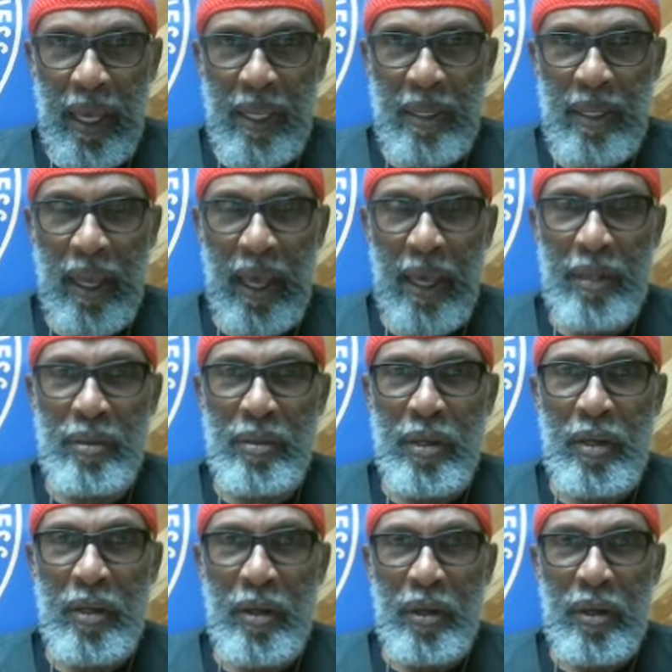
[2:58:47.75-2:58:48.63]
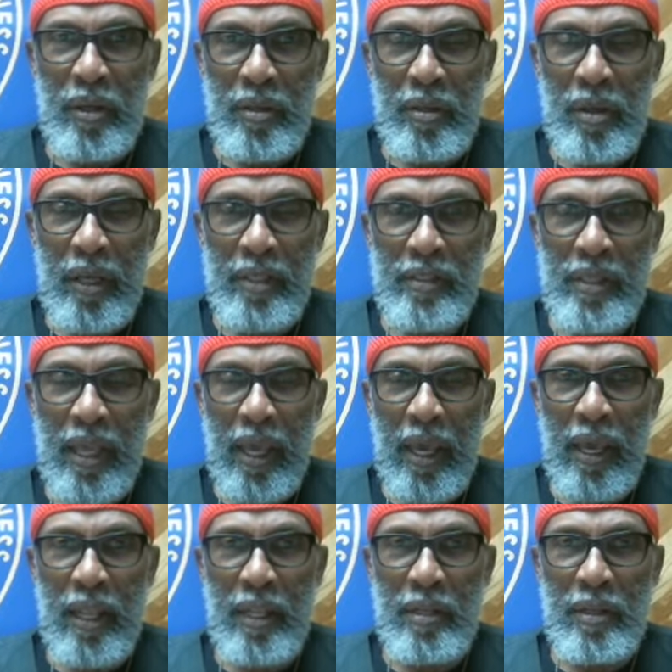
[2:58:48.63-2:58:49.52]
and, and you
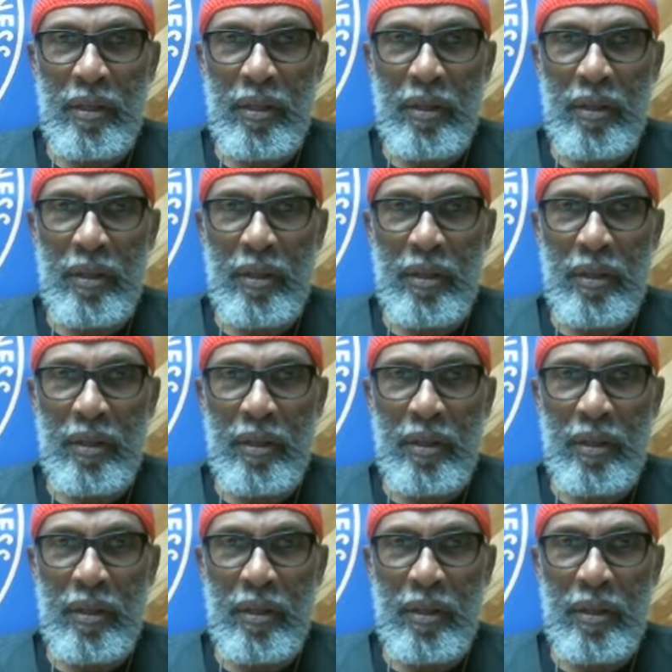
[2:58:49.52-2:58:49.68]
understand,